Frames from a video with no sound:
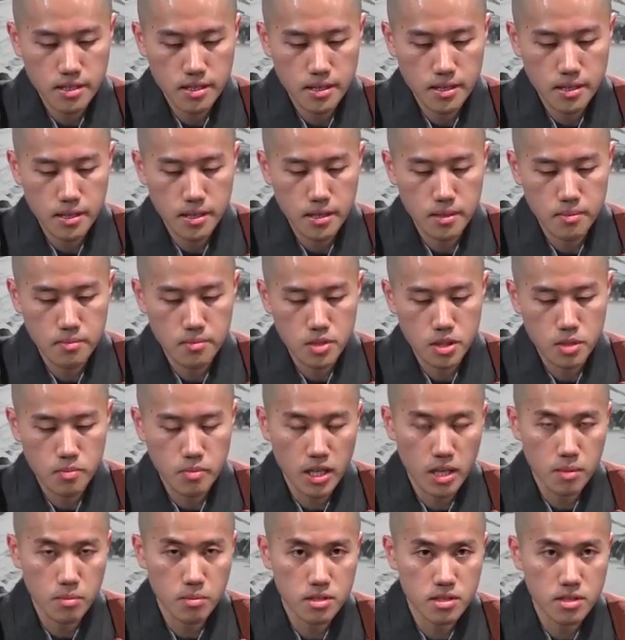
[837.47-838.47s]
to
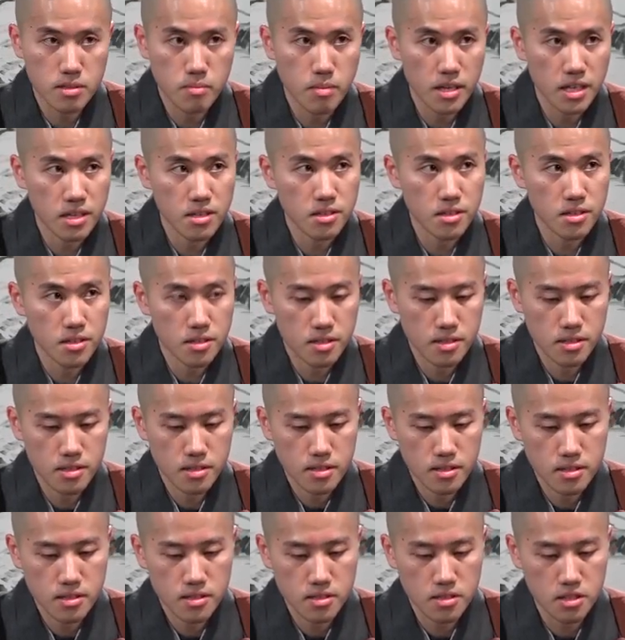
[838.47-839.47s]
be able to better
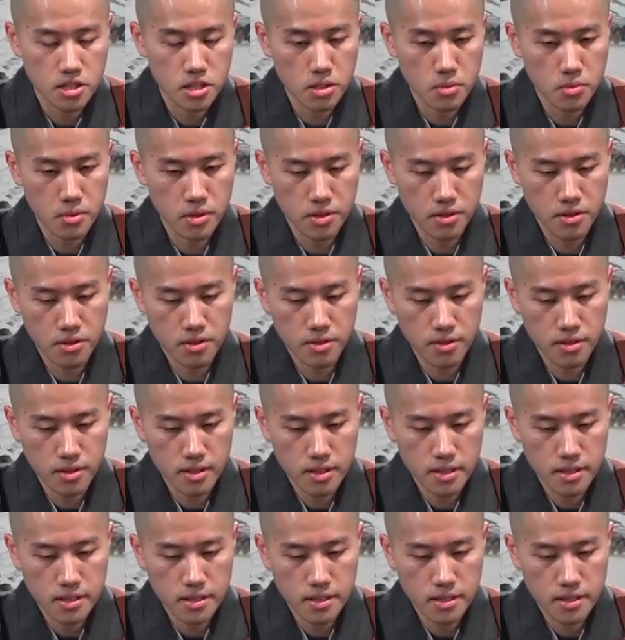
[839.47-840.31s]
deal with